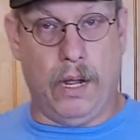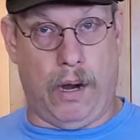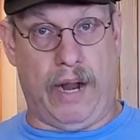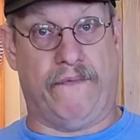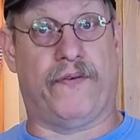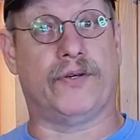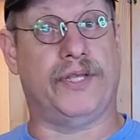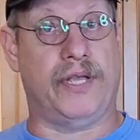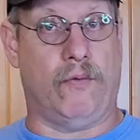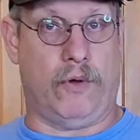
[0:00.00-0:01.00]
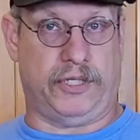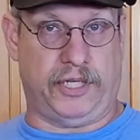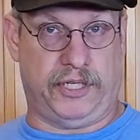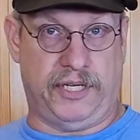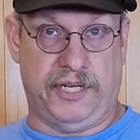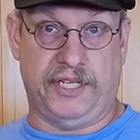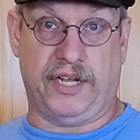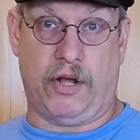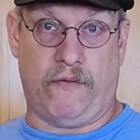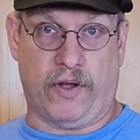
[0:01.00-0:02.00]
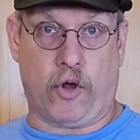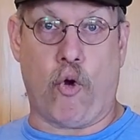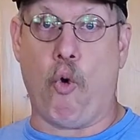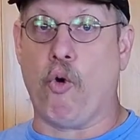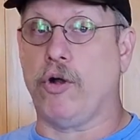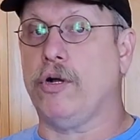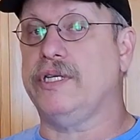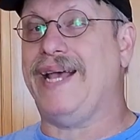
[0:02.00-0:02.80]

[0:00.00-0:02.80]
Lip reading: All right, first thing it wants us to dissolve 1/4